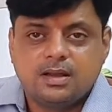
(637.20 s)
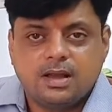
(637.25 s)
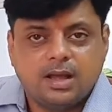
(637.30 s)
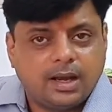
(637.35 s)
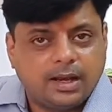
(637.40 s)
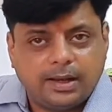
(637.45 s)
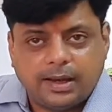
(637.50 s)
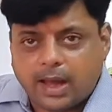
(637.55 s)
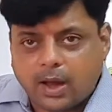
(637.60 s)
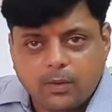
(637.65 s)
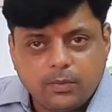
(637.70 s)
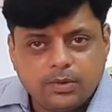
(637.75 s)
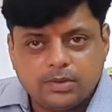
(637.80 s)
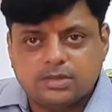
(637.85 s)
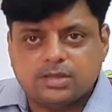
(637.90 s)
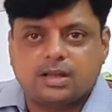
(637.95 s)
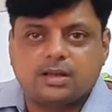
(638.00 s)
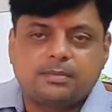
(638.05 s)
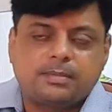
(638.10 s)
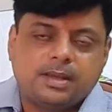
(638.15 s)
Now you
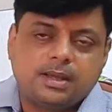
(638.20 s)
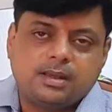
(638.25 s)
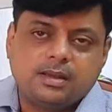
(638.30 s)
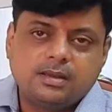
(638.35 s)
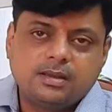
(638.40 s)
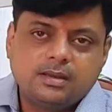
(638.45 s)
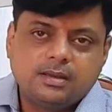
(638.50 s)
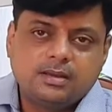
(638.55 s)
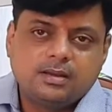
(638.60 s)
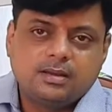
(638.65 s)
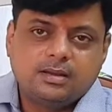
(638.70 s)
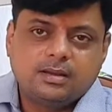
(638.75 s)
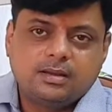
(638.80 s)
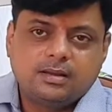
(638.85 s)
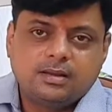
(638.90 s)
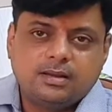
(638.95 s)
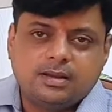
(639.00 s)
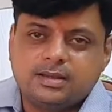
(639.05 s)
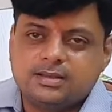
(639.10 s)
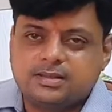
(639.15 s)
tell me,
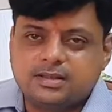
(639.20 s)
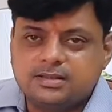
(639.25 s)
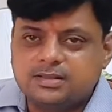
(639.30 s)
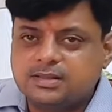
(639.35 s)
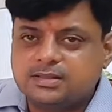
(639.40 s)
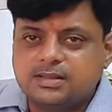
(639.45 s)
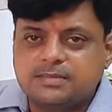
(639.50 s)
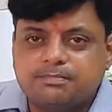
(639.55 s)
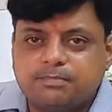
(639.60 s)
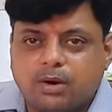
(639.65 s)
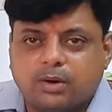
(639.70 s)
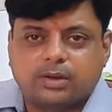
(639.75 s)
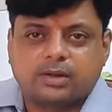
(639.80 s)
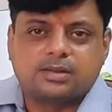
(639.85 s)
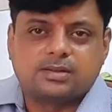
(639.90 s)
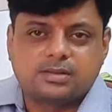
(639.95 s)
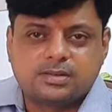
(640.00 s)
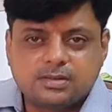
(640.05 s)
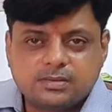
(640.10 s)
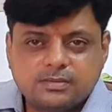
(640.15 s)
isn't this
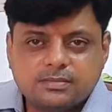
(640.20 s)
important?